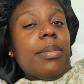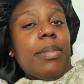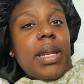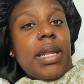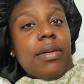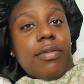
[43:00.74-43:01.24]

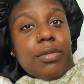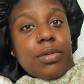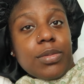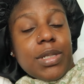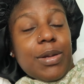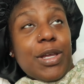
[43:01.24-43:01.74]
many of the
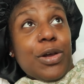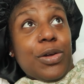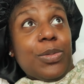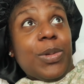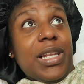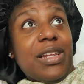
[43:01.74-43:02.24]
rooms that, you
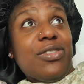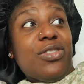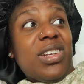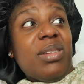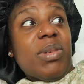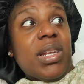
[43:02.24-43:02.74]
know, we
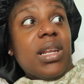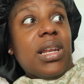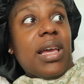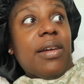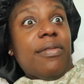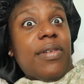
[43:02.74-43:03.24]
literally been in
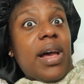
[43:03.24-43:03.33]
like